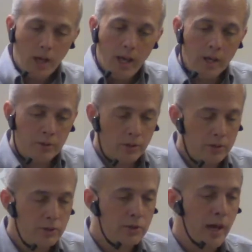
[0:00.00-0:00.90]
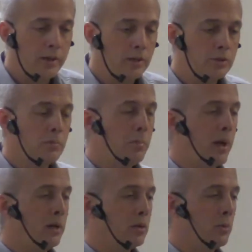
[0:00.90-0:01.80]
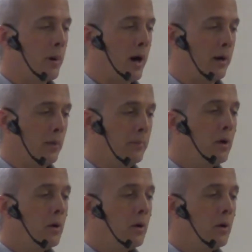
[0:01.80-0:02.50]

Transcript: and there is sadness and pain at the bottom.